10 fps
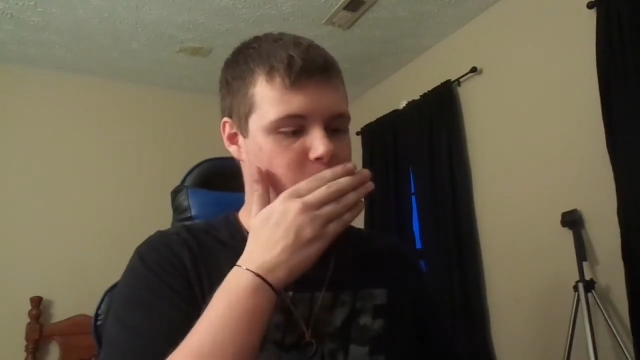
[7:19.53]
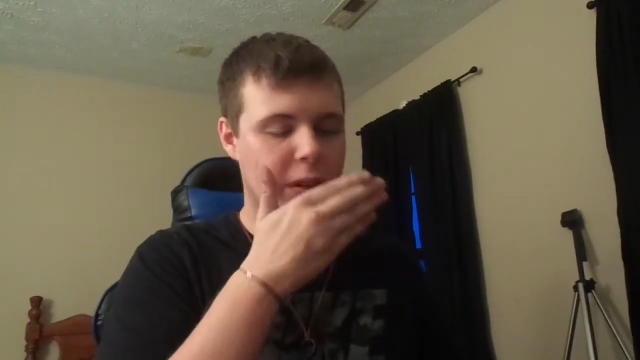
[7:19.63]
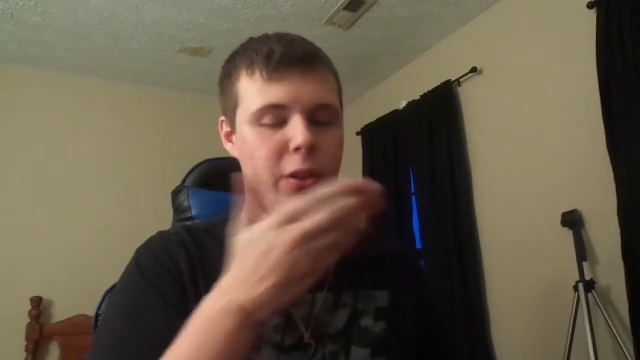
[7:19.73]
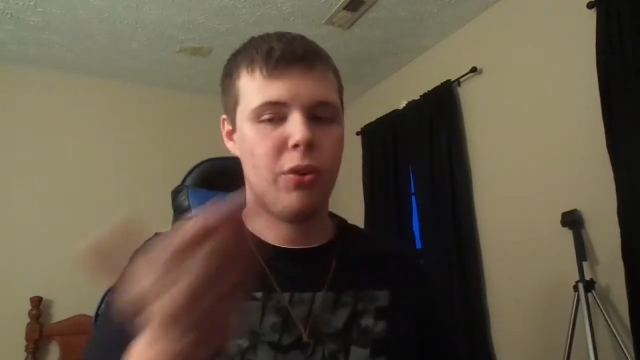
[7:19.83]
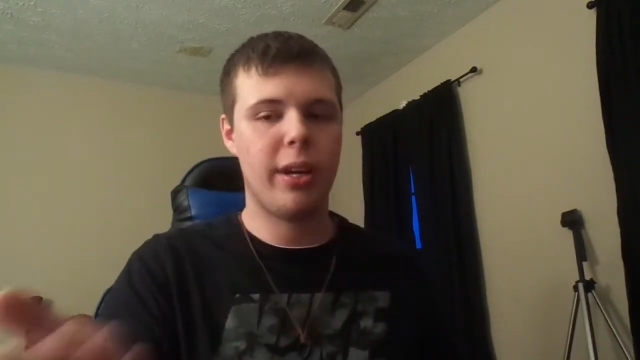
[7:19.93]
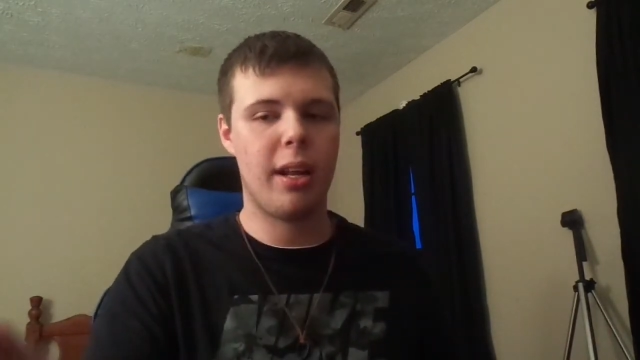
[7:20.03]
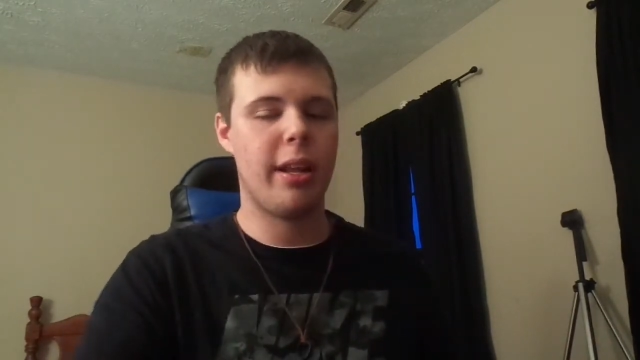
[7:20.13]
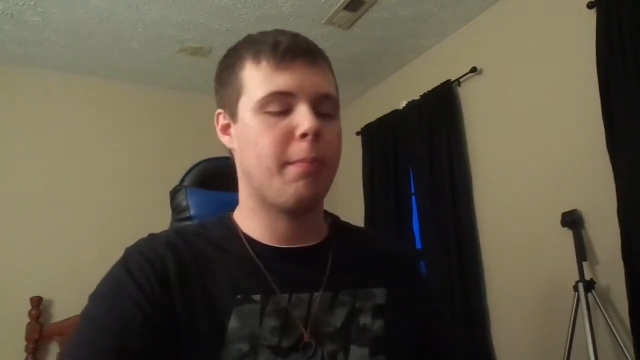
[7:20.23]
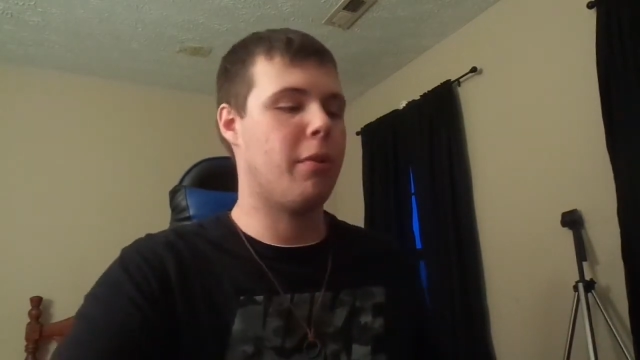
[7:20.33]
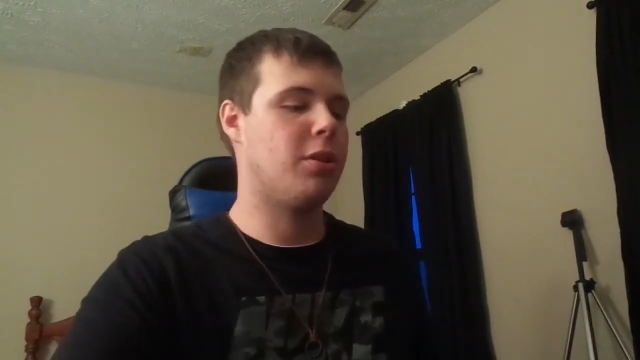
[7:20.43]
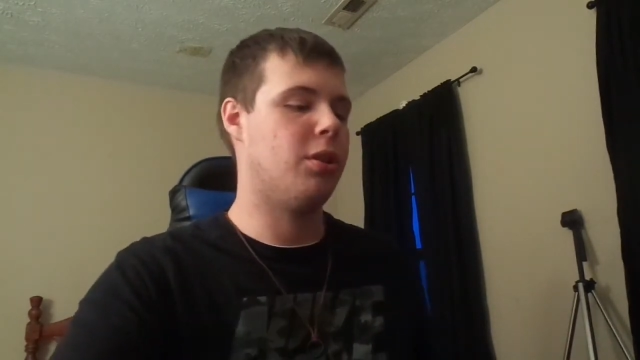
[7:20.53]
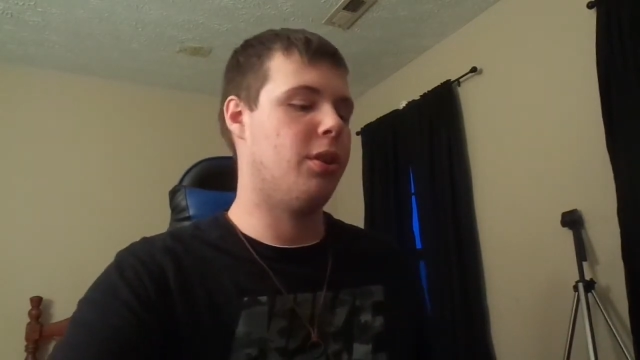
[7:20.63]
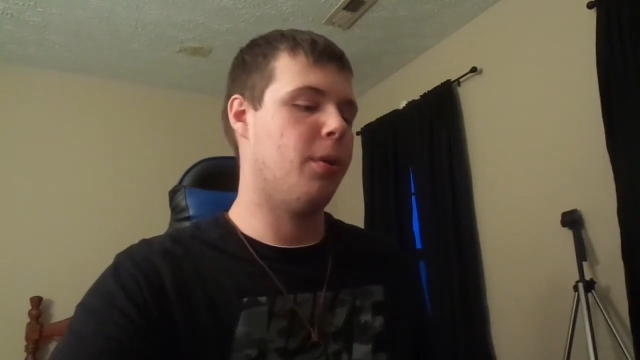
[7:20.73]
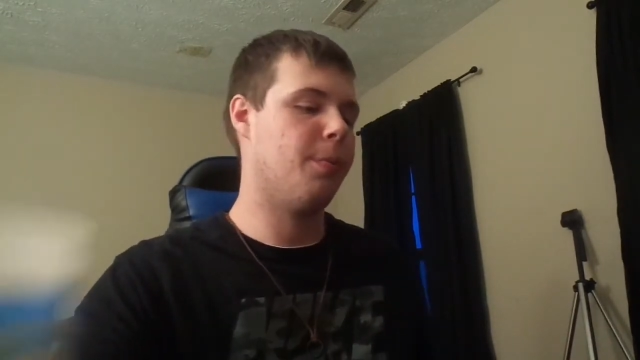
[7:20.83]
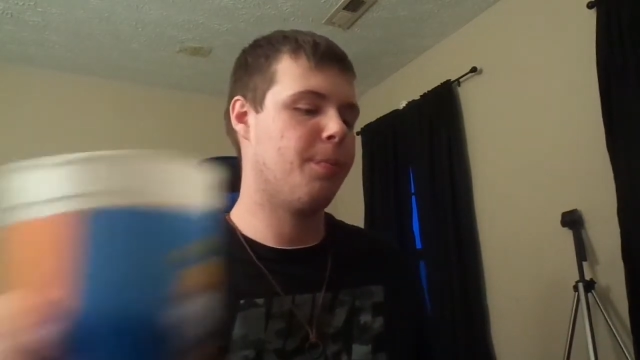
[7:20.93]
You really gotta like mustard
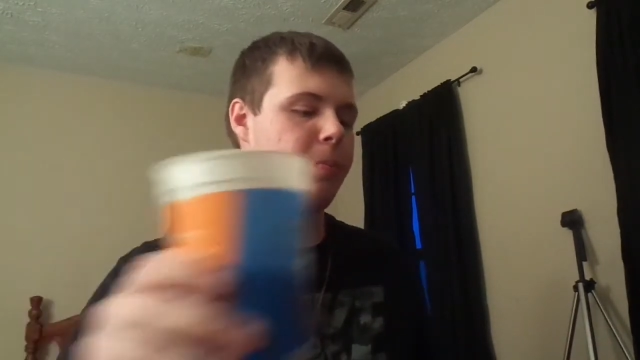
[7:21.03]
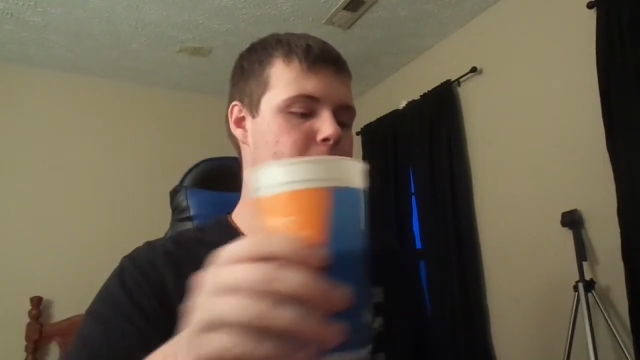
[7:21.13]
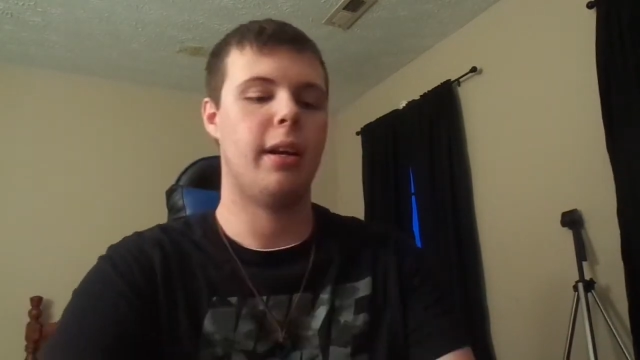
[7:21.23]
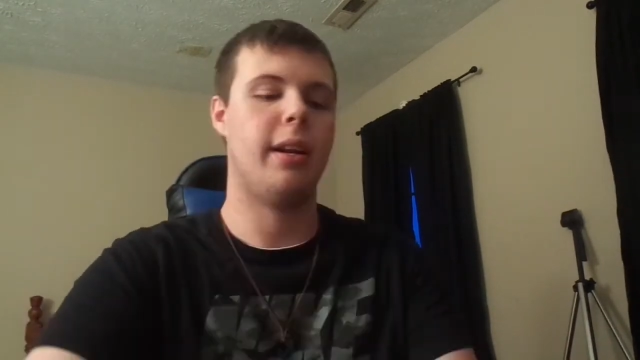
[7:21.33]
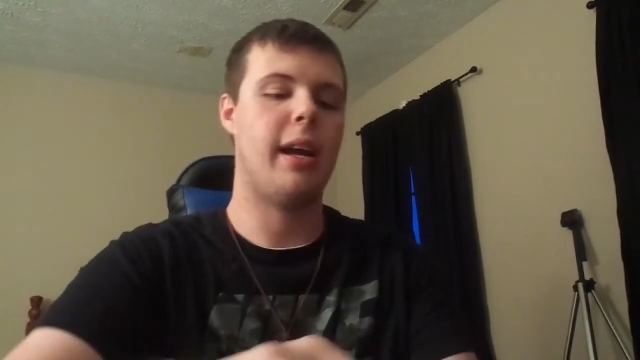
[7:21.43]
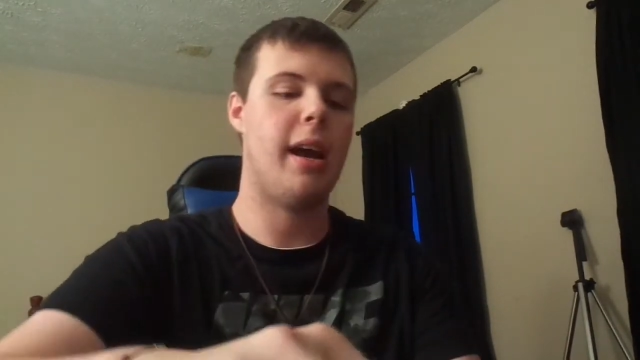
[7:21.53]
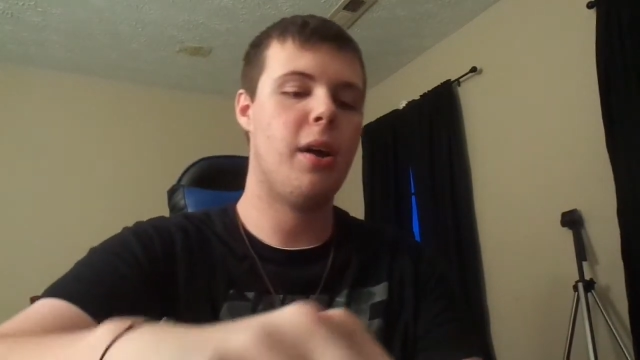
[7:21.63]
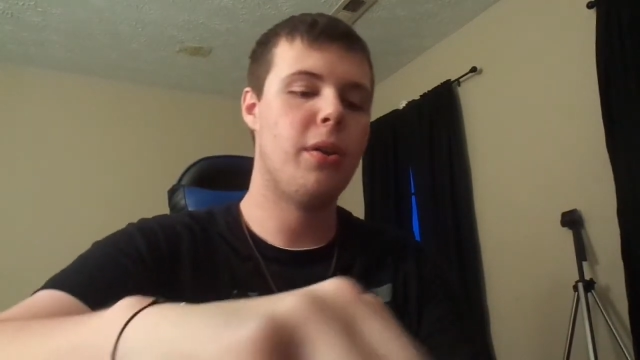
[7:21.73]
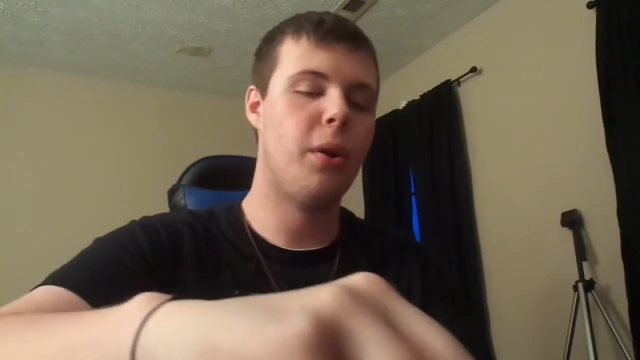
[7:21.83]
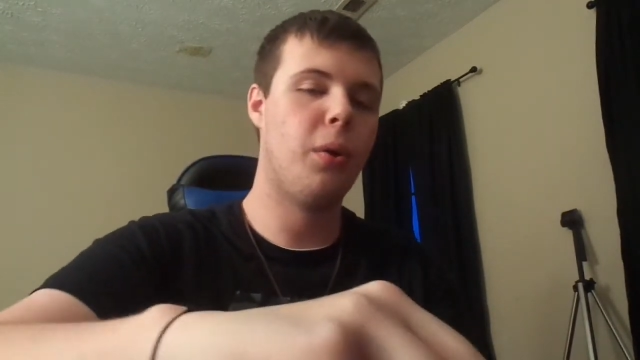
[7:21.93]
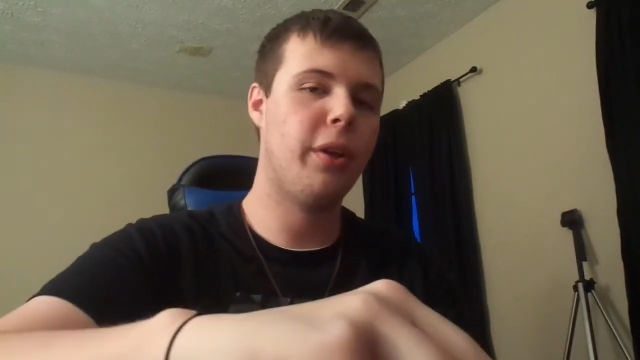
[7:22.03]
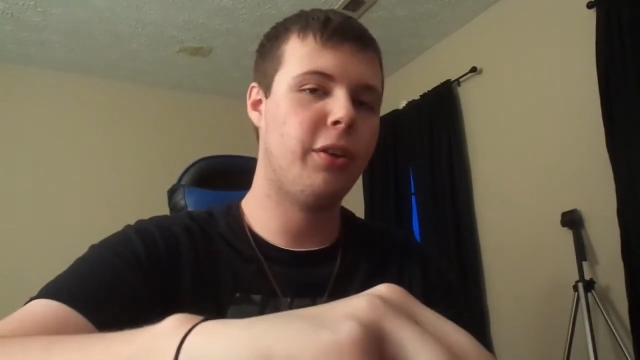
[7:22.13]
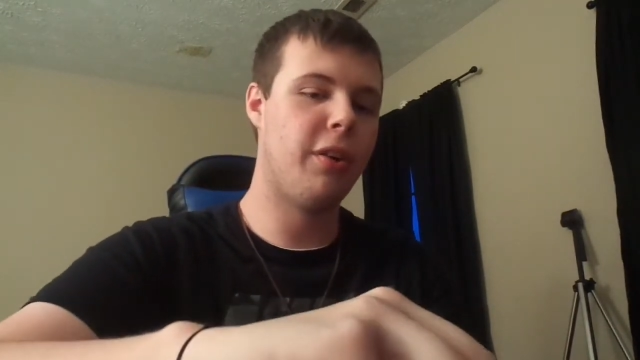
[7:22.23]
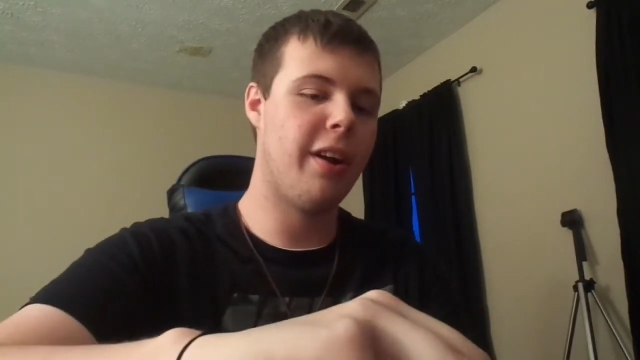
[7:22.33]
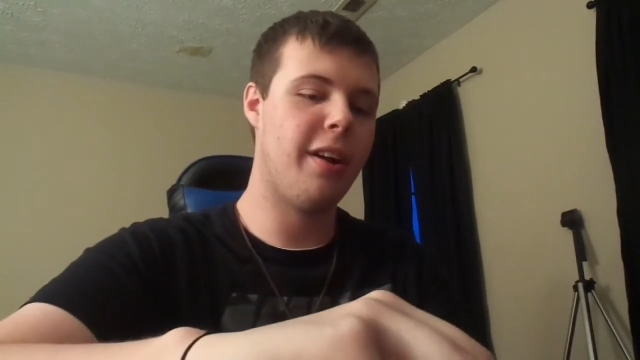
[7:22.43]
though. And now the holy
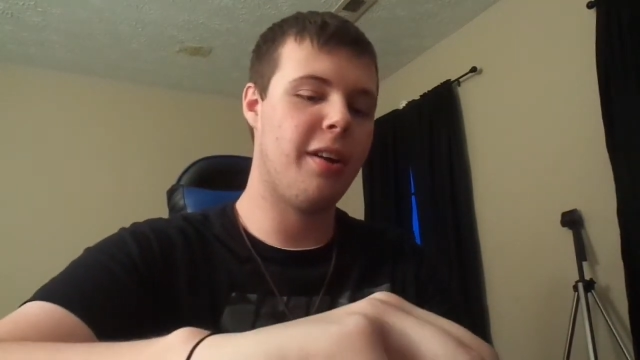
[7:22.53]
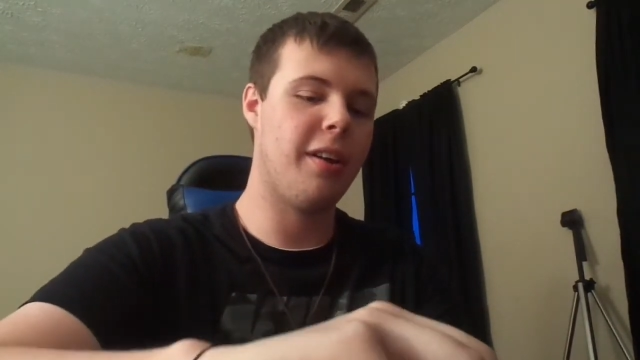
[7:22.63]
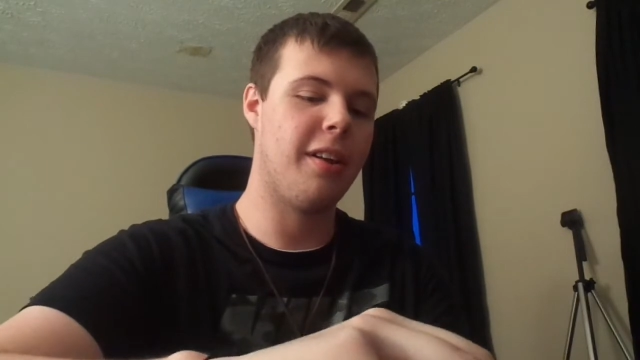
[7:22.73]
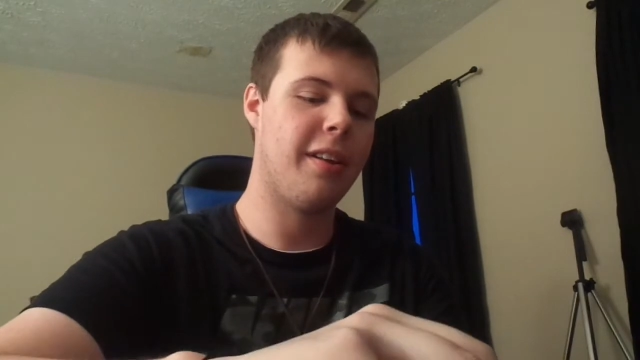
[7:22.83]
grail.